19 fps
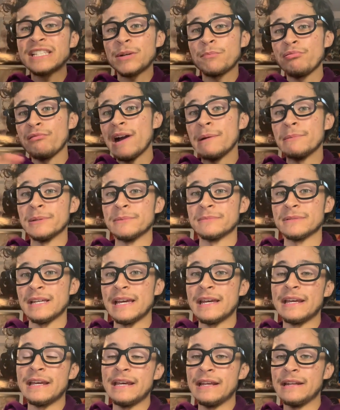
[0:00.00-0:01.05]
problems,
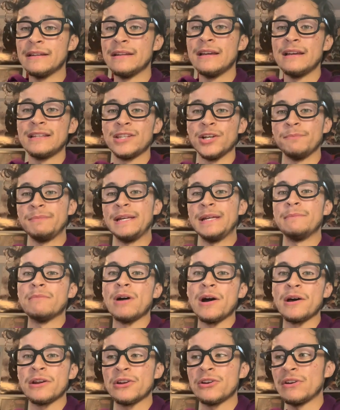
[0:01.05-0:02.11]
and they'll be
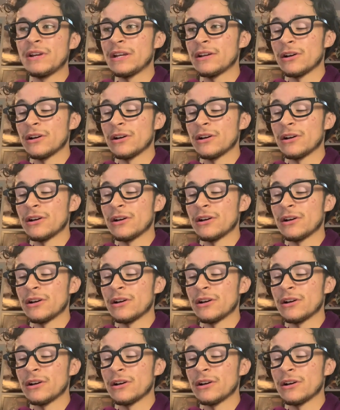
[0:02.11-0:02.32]
monitoring